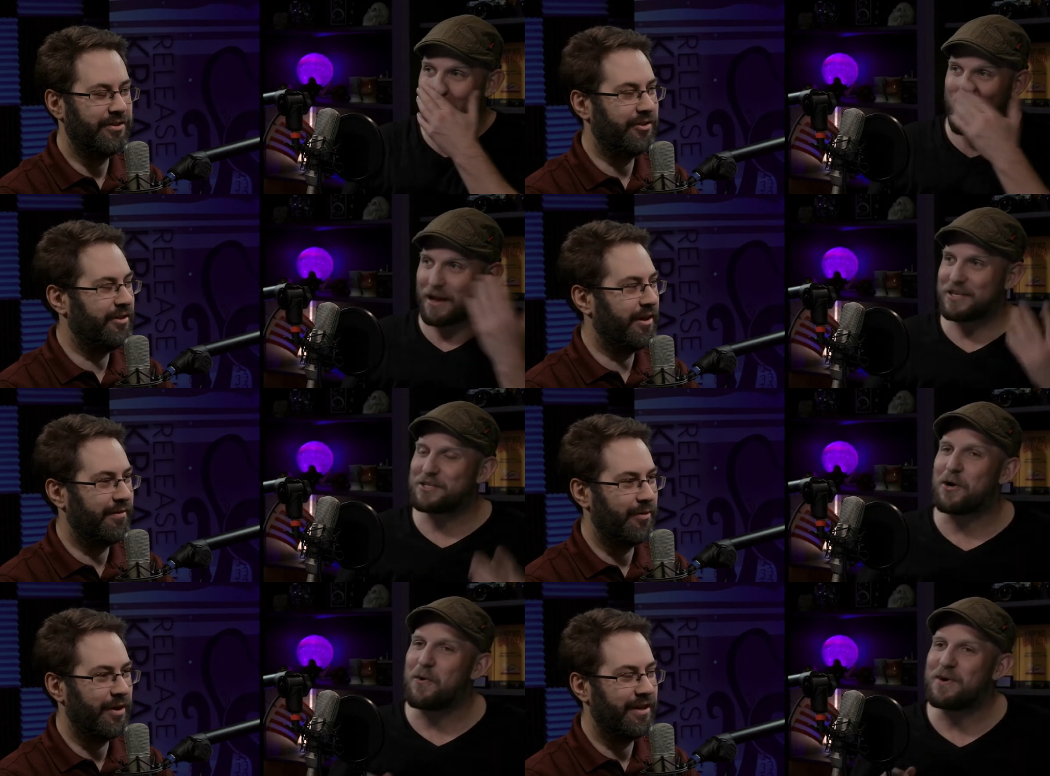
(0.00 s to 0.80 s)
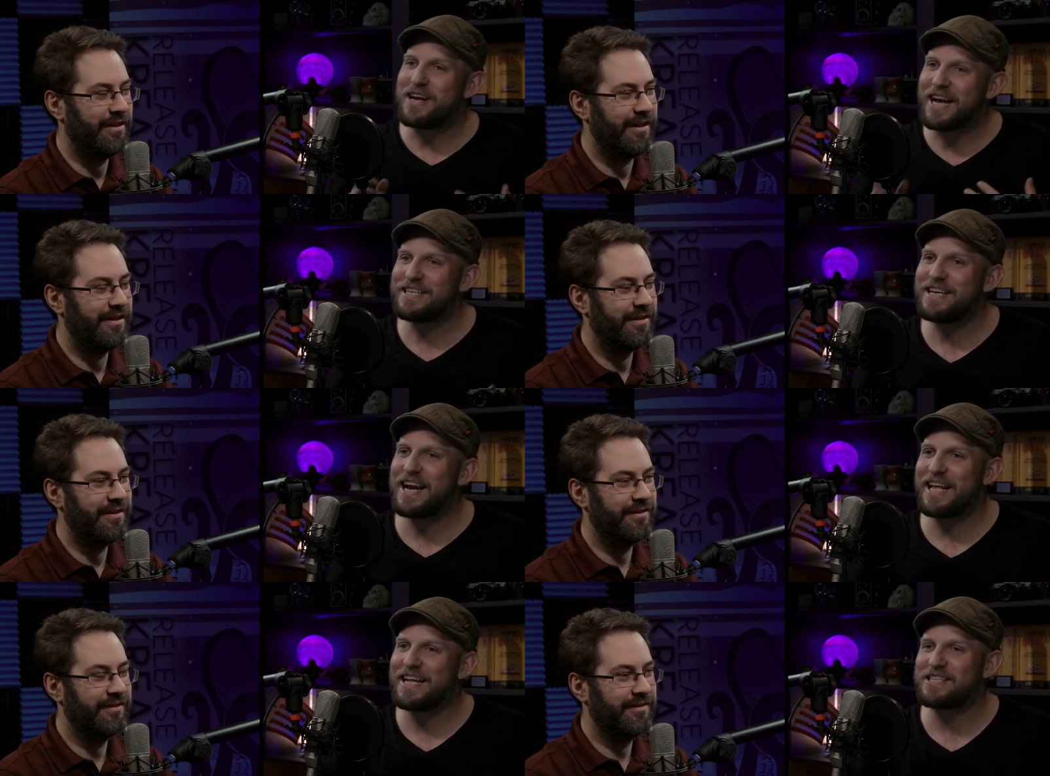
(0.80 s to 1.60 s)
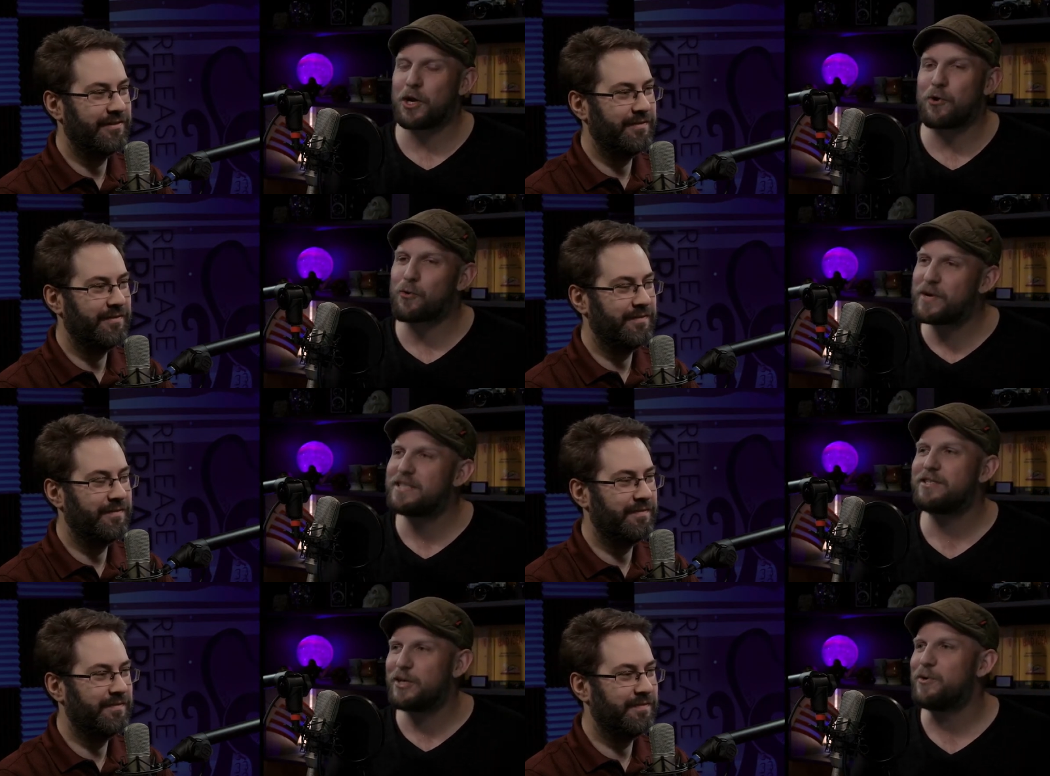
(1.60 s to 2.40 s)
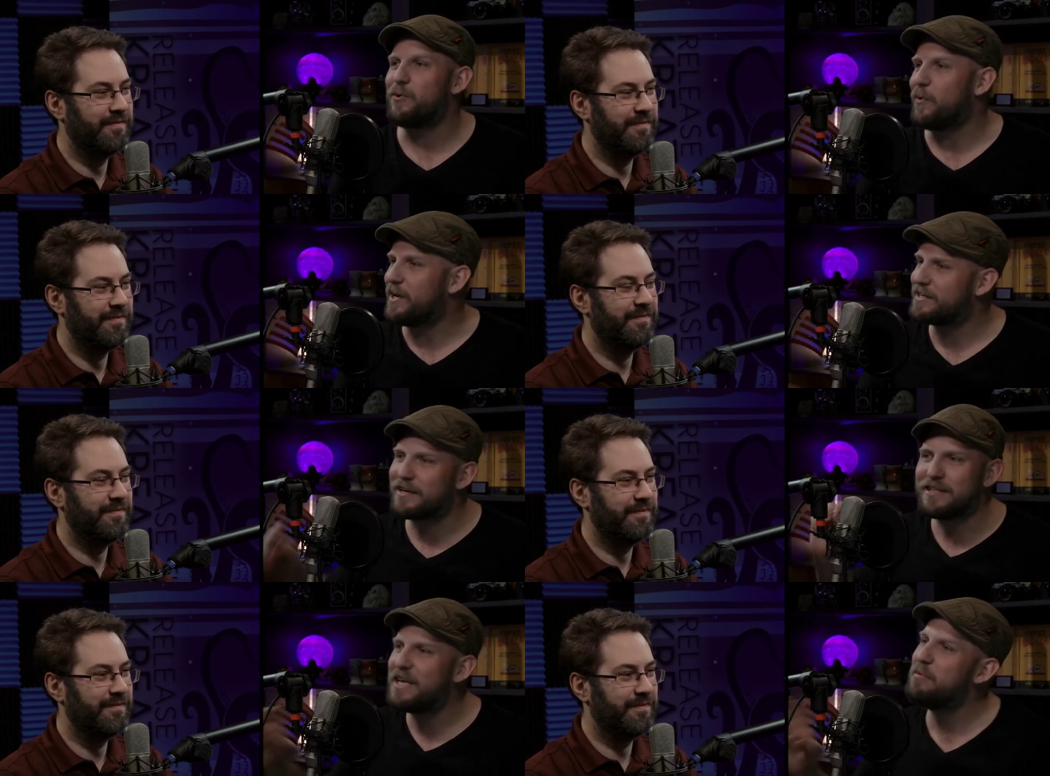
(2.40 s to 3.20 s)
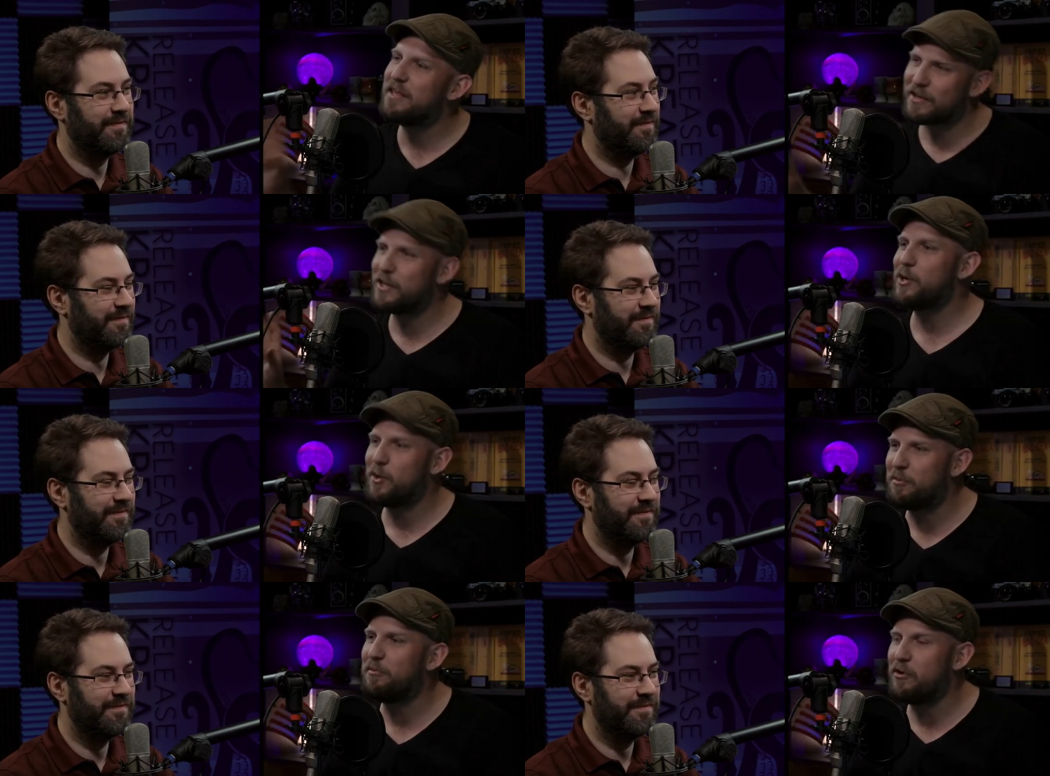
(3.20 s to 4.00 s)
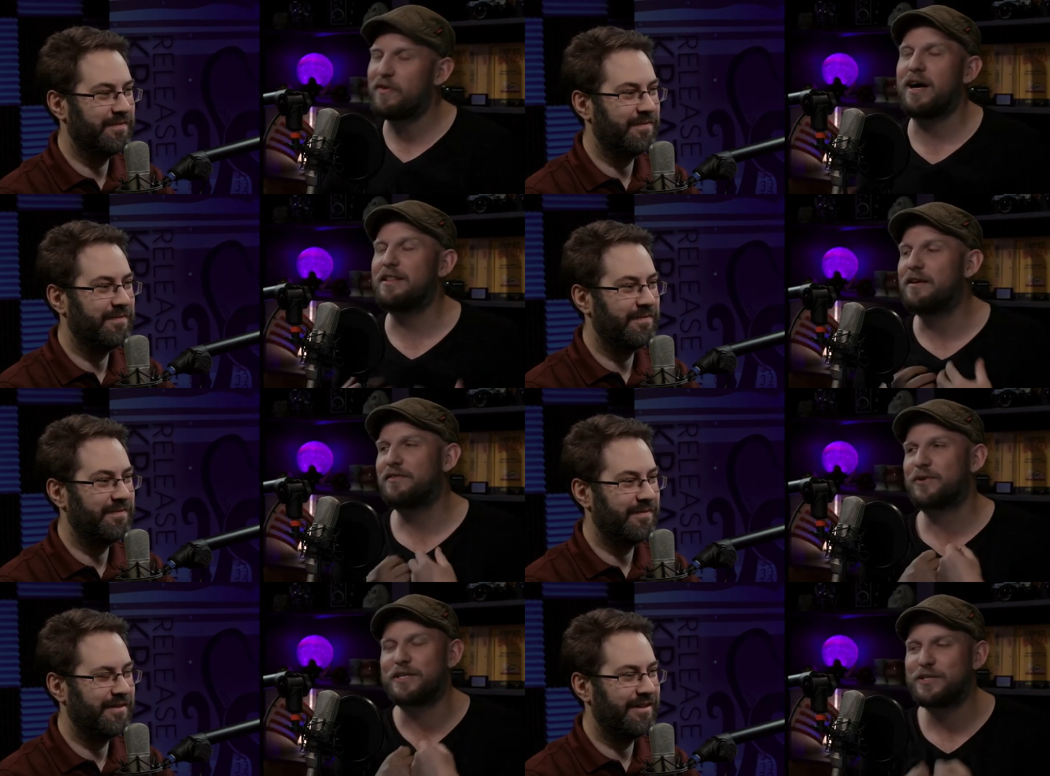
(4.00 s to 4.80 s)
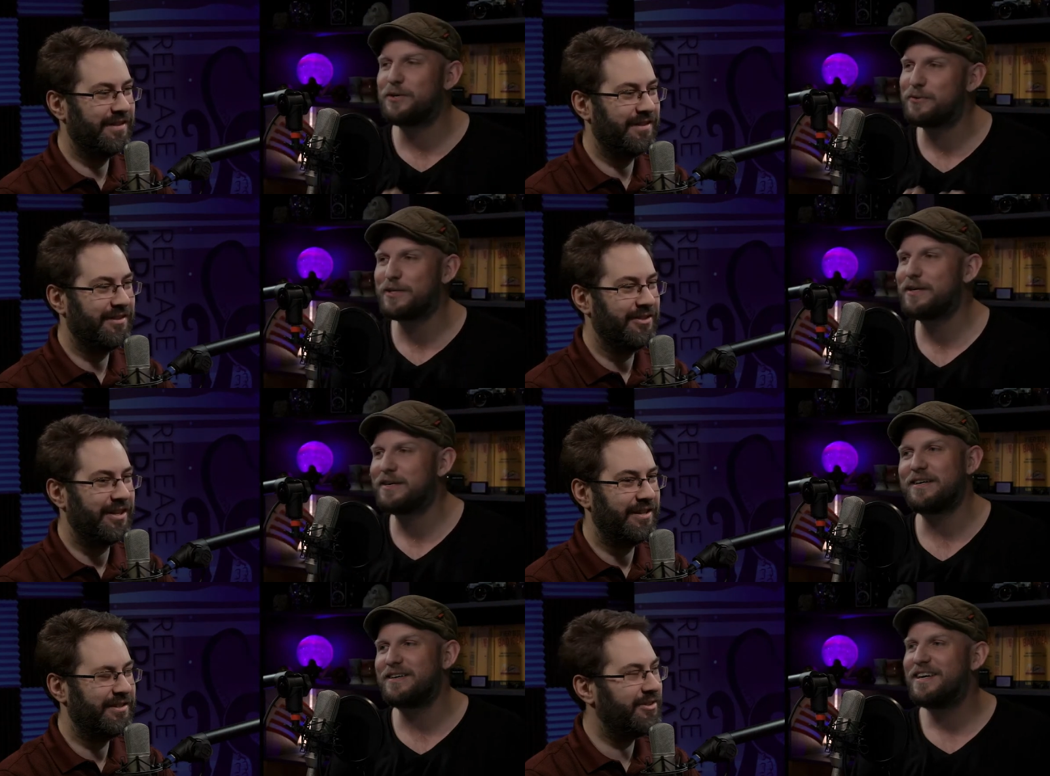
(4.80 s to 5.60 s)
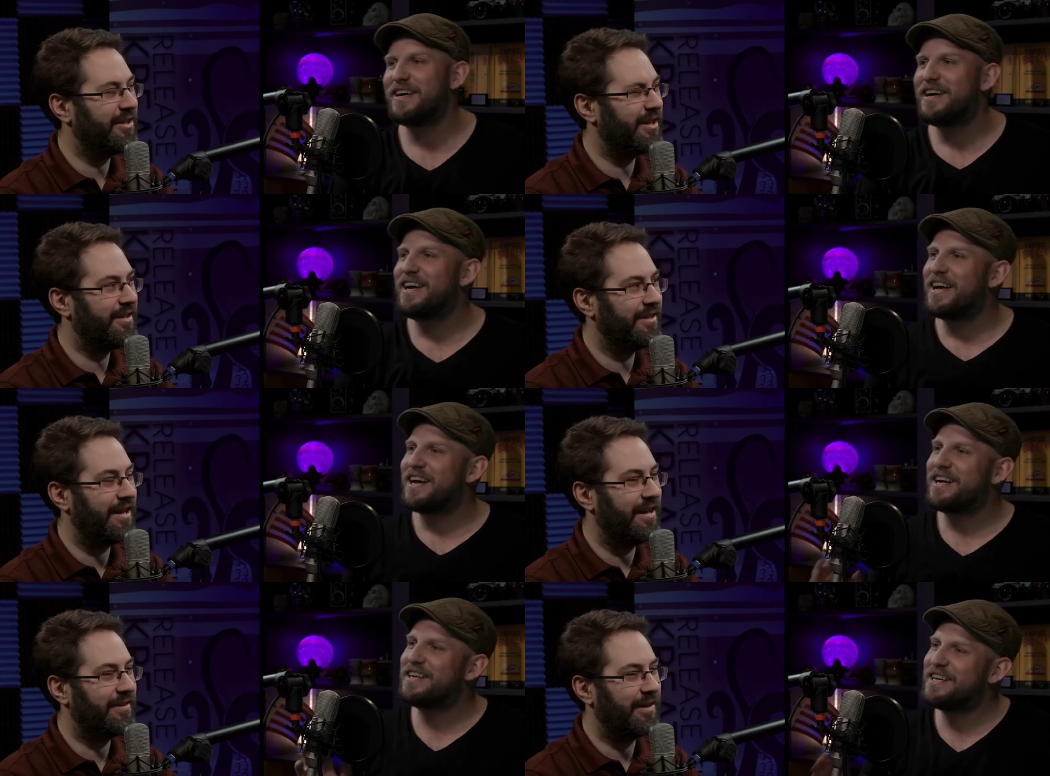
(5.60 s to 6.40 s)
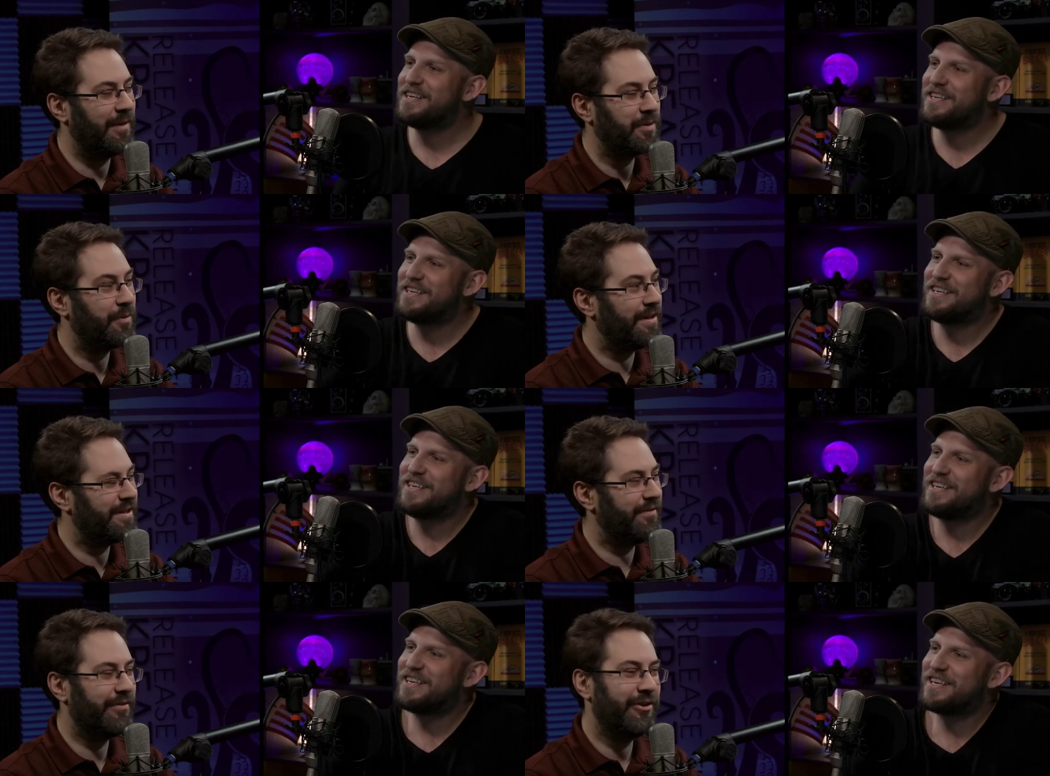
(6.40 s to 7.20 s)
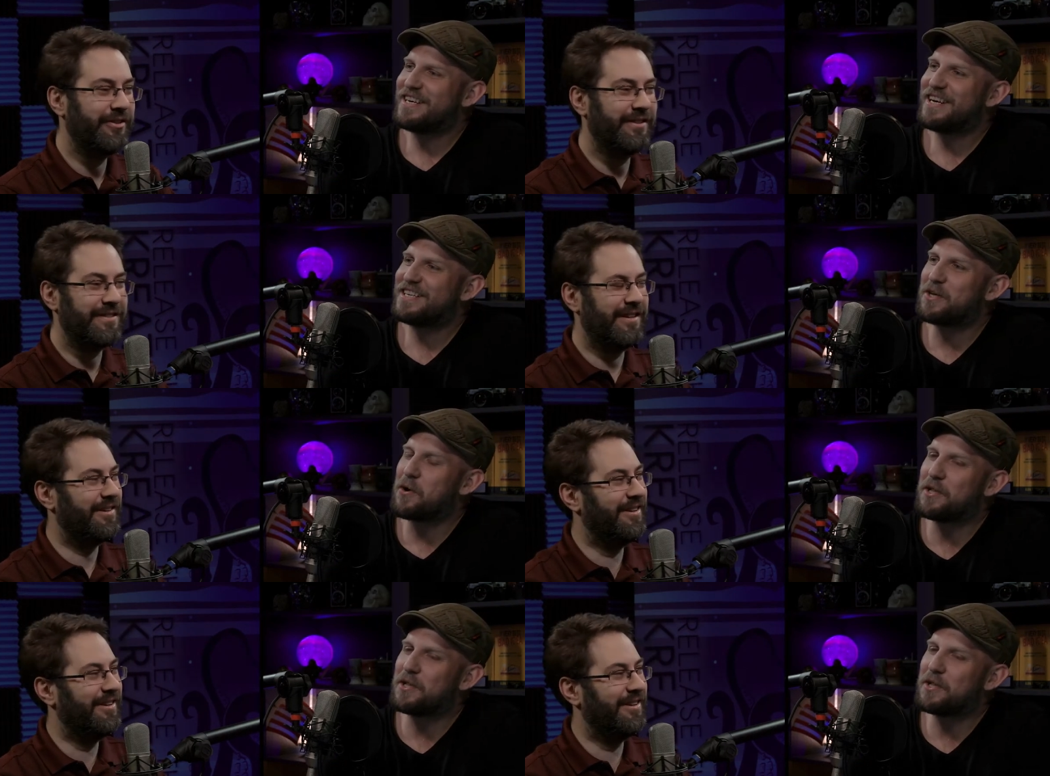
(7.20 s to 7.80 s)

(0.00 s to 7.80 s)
Speaker 1: it's good kind of so a way.
Speaker 2: 1980, it's Grease 2 is a gleaming the cube movie. I love
Speaker 1: Okay. Okay. I, am surprised I've never heard this. Now. So